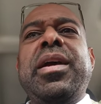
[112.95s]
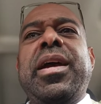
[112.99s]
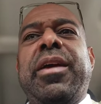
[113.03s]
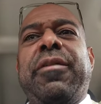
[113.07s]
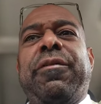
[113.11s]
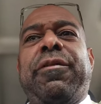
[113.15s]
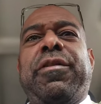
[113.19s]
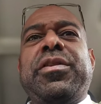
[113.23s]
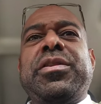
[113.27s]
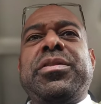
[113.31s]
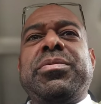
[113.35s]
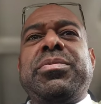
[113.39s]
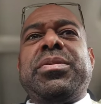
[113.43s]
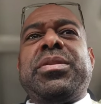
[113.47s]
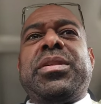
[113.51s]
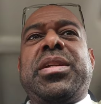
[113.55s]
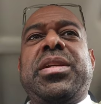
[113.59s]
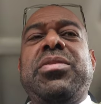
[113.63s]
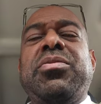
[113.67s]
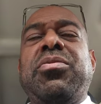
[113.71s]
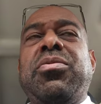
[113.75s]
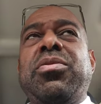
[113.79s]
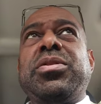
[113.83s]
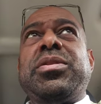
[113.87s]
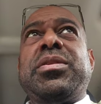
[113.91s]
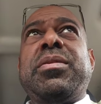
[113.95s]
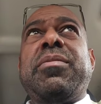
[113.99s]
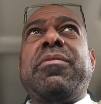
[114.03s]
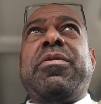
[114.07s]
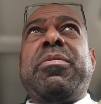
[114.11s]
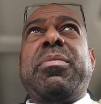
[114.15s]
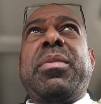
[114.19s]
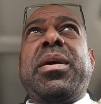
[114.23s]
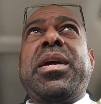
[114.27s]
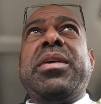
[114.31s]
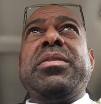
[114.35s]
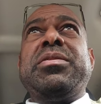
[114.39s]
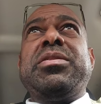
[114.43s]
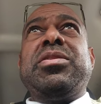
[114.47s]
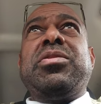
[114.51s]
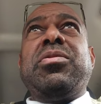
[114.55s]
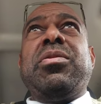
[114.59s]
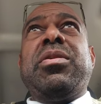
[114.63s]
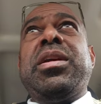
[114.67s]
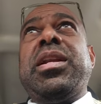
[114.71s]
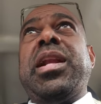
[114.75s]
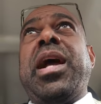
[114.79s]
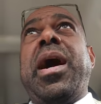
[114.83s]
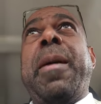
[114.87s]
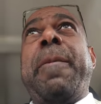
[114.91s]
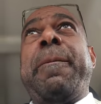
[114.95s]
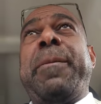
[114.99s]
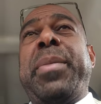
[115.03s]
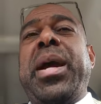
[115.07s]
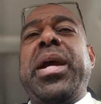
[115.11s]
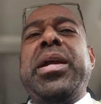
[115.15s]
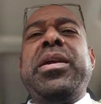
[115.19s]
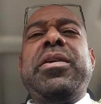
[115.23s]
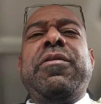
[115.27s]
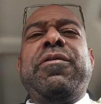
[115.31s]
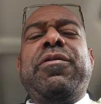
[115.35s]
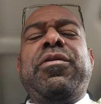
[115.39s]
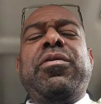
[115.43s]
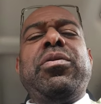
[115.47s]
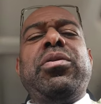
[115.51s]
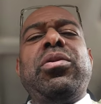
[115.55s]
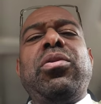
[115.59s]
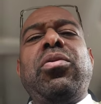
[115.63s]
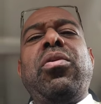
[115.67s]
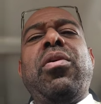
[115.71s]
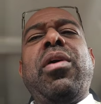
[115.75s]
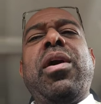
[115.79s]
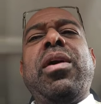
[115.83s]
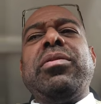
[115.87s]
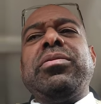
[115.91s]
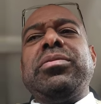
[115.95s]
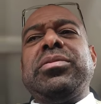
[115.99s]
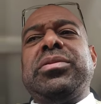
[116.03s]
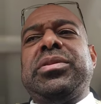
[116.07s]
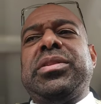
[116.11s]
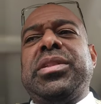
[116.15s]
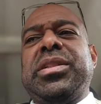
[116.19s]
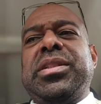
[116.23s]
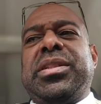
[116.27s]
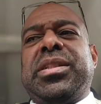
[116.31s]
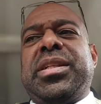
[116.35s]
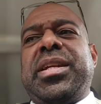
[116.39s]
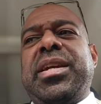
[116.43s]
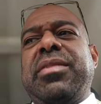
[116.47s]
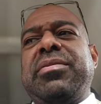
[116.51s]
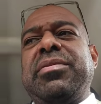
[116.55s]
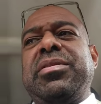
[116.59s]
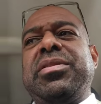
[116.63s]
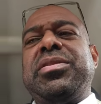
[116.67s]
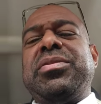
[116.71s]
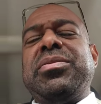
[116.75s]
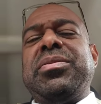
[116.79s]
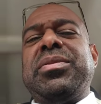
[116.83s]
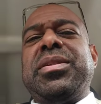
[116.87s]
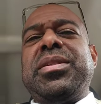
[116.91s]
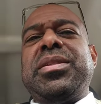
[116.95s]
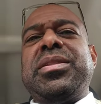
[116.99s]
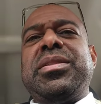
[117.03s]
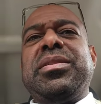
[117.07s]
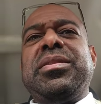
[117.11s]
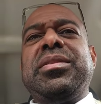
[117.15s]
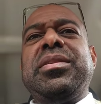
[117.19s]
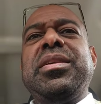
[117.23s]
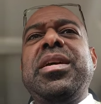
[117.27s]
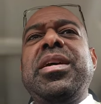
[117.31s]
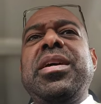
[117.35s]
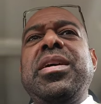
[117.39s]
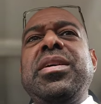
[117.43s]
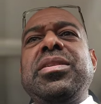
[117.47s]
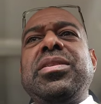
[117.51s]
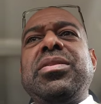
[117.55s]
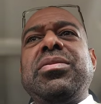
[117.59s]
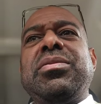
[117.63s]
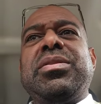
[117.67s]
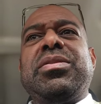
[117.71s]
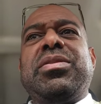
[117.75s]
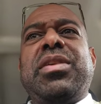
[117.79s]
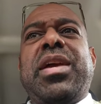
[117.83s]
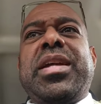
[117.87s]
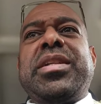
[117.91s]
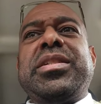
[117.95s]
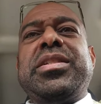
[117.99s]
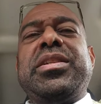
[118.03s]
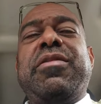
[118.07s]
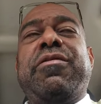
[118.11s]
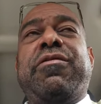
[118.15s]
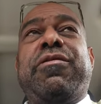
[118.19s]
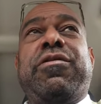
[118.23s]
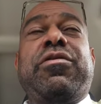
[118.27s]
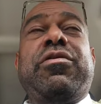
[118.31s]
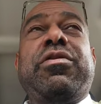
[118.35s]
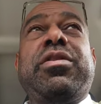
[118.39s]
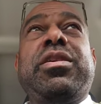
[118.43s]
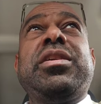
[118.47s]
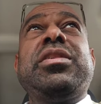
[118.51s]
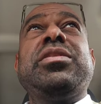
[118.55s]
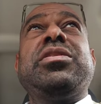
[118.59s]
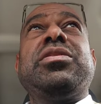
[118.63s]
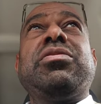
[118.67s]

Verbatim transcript: at first it was, can you order something from my Etsy store and I'll pay you for it or I'll discount it so it doesn't, so it's actually free.